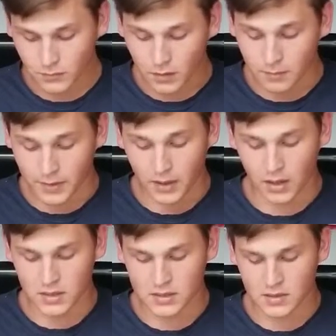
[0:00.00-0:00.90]

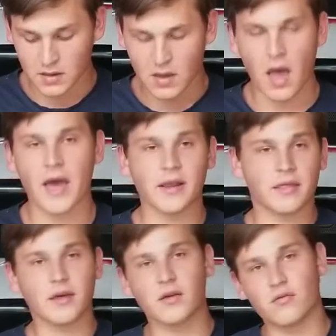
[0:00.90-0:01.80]
Because
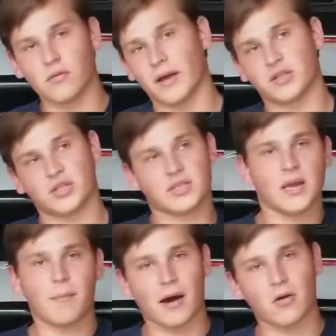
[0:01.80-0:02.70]
anything you like just
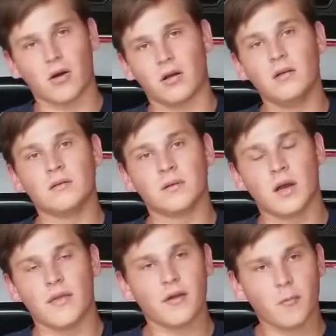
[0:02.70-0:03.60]
skip out on,
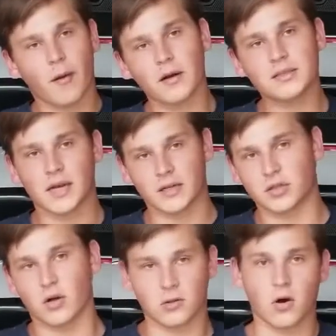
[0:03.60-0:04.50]
there are parts that I
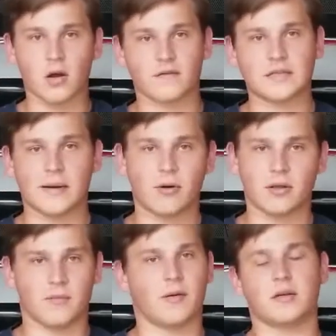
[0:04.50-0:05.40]
took a lot of time on,
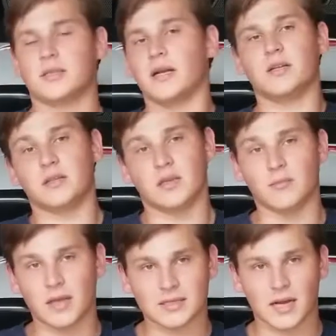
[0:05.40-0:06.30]
there are parts that I took some
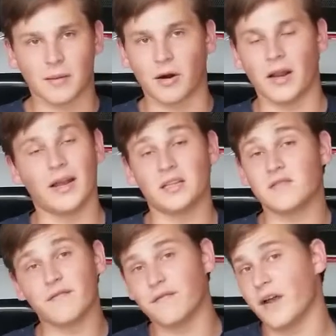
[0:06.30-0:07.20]
less time on, and it's
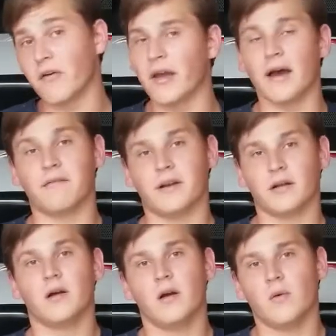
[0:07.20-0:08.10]
very evident
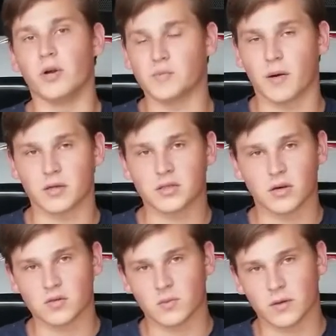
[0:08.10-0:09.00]
which parts
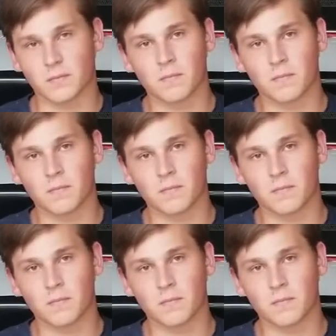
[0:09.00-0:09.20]
those were.